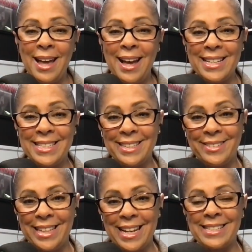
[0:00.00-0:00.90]
Until
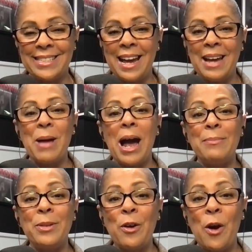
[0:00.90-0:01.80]
next time,
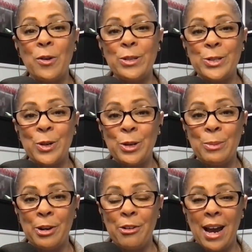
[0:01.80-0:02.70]
I'm your host, Tonya
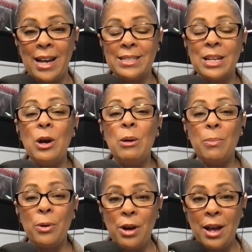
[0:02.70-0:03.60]
McGrath.
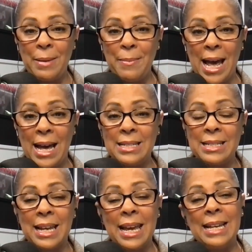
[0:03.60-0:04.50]
Put on a
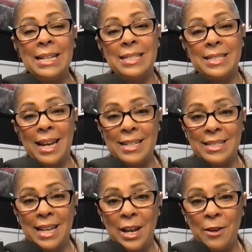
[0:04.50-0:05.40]
mask, stay
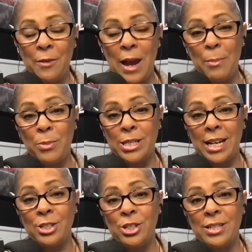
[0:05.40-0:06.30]
safe, and
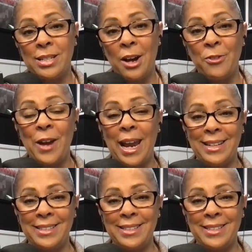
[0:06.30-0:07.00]
protect yourself and